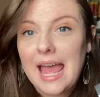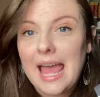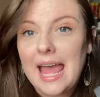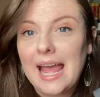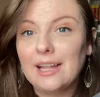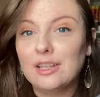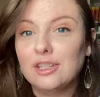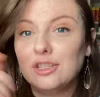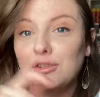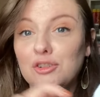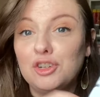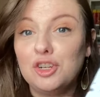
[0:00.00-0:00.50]

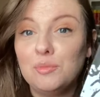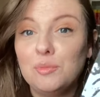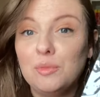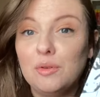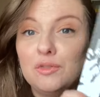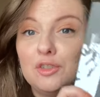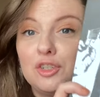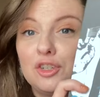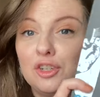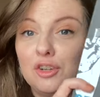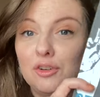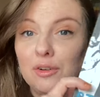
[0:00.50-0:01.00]
and so she
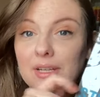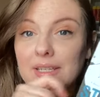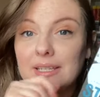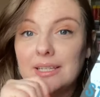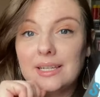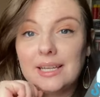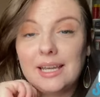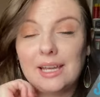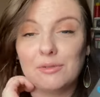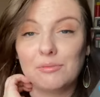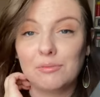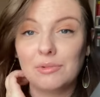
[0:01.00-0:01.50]
moves to New York
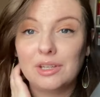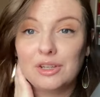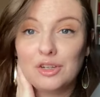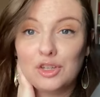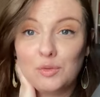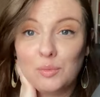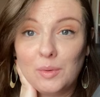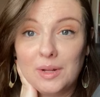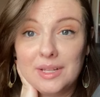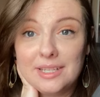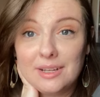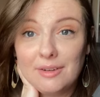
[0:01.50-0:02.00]
City and really
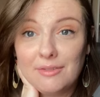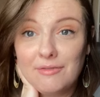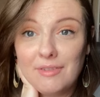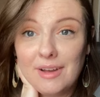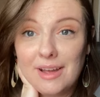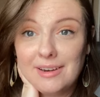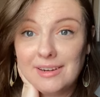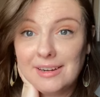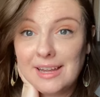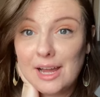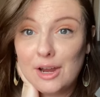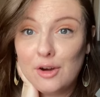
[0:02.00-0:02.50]
just wants a
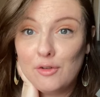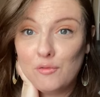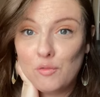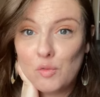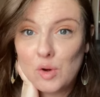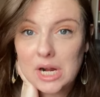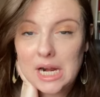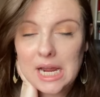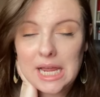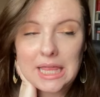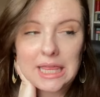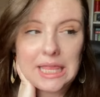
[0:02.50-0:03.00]
fun kind of
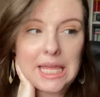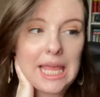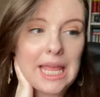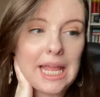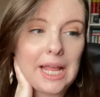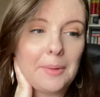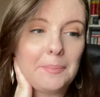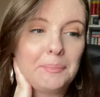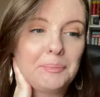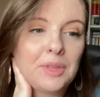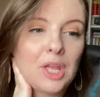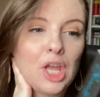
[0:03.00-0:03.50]
one-night
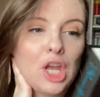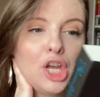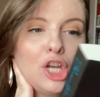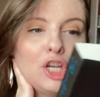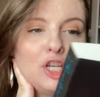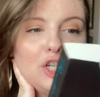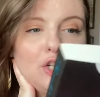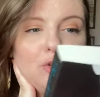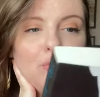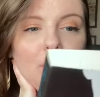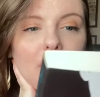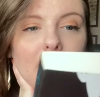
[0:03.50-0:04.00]
thing.
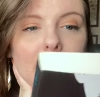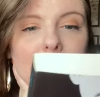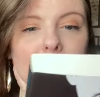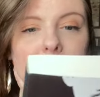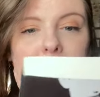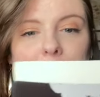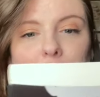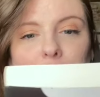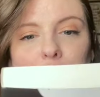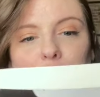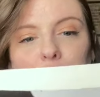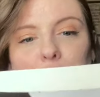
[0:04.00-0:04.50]
She runs
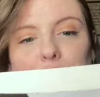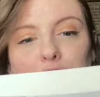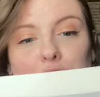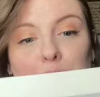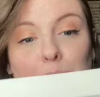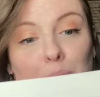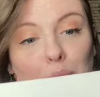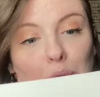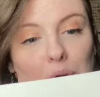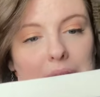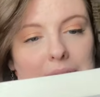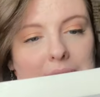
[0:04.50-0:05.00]
into this
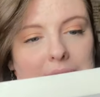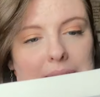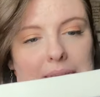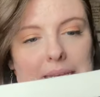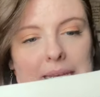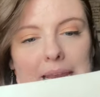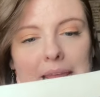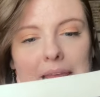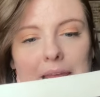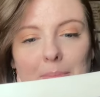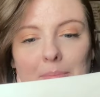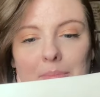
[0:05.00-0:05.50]
Brit
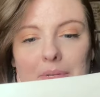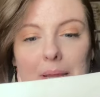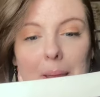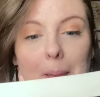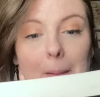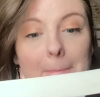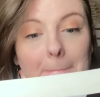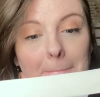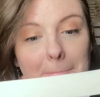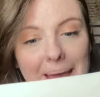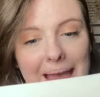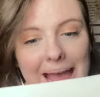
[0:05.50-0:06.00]
named
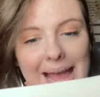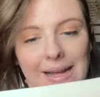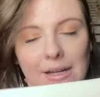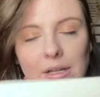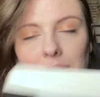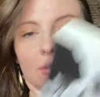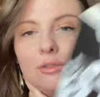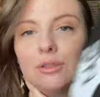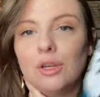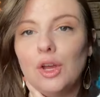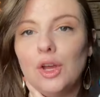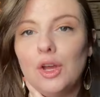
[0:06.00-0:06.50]

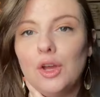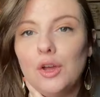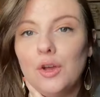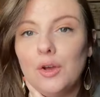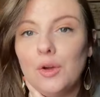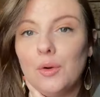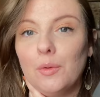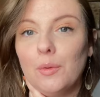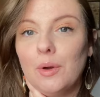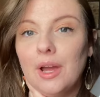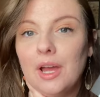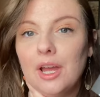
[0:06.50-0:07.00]
Max,
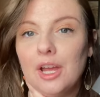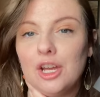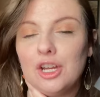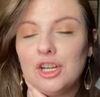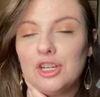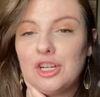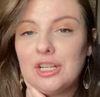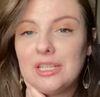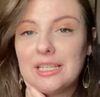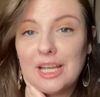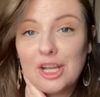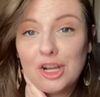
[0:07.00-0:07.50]
who
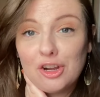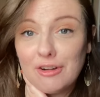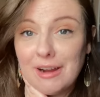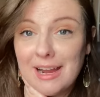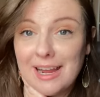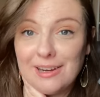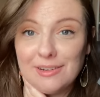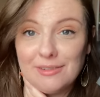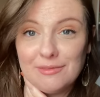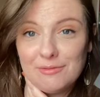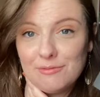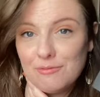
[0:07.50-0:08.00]
she's like,
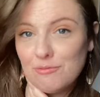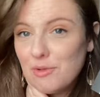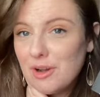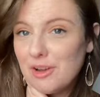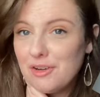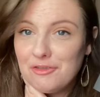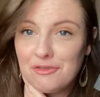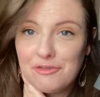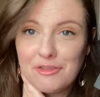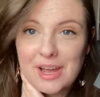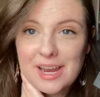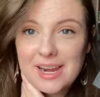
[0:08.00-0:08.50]
great,
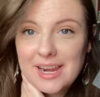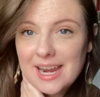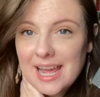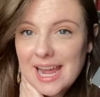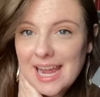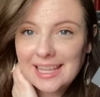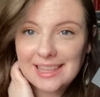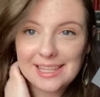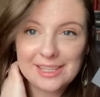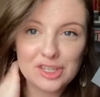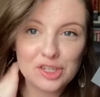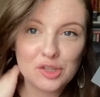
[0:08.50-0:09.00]
one fun
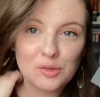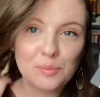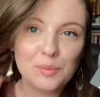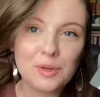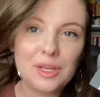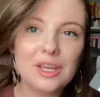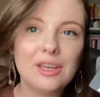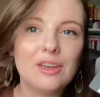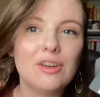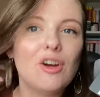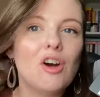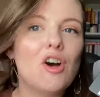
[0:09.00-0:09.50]
night, this will
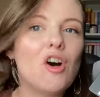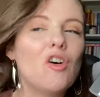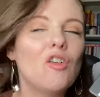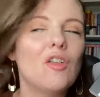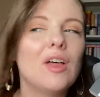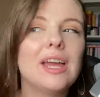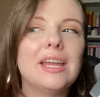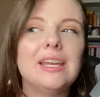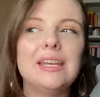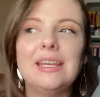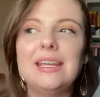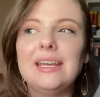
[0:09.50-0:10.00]
be all
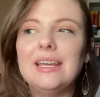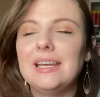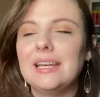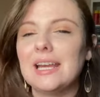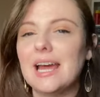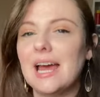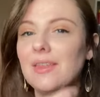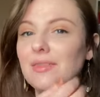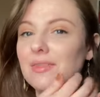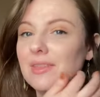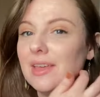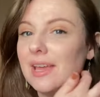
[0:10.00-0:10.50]
I need.
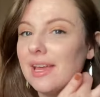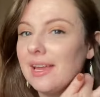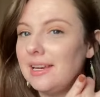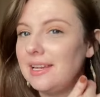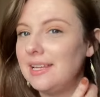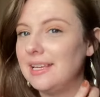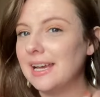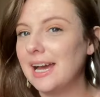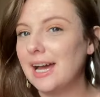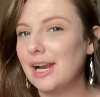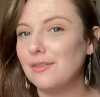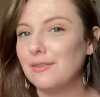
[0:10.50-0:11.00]
And then
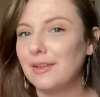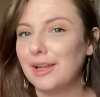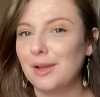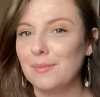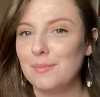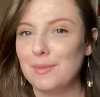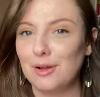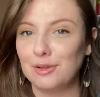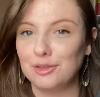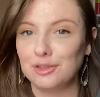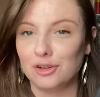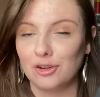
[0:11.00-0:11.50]
he kind of like
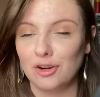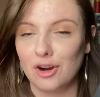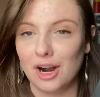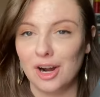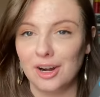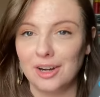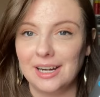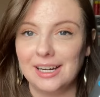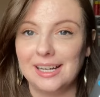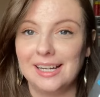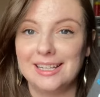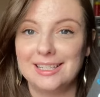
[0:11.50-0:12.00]
melts her
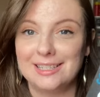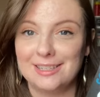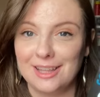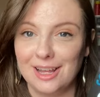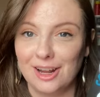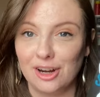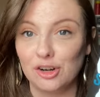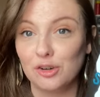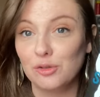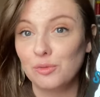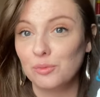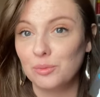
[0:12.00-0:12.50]
heart, and it's
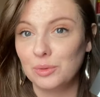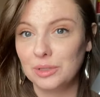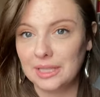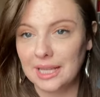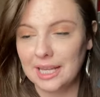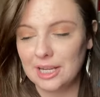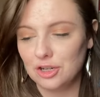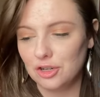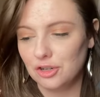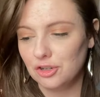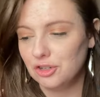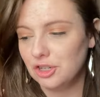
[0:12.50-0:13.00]
their
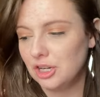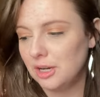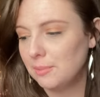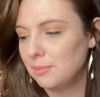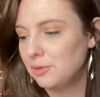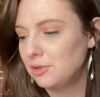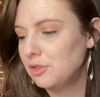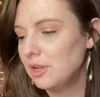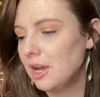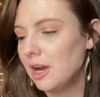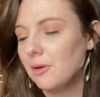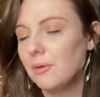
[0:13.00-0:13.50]
relationship.
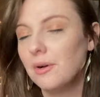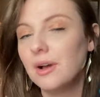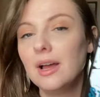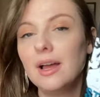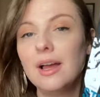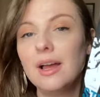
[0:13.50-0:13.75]
So